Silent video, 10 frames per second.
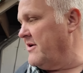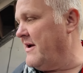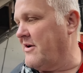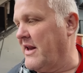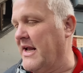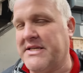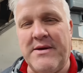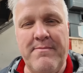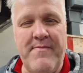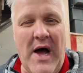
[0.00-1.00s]
out. I've got to get
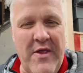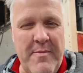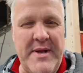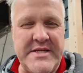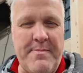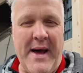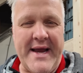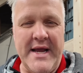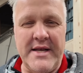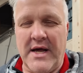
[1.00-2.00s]
some other bits of
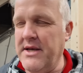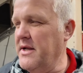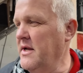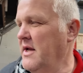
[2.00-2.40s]
packing done